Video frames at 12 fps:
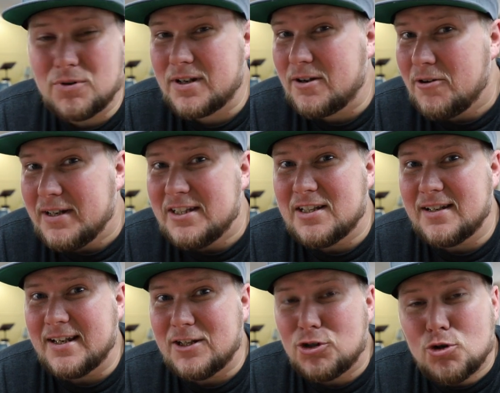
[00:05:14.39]
we're going
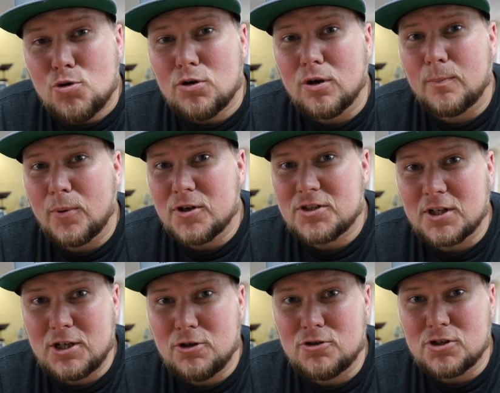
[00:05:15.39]
to endure
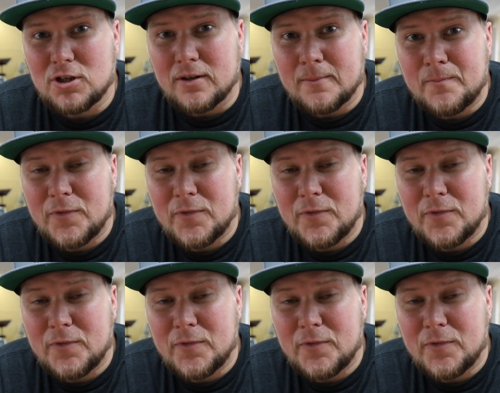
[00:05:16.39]
persecution.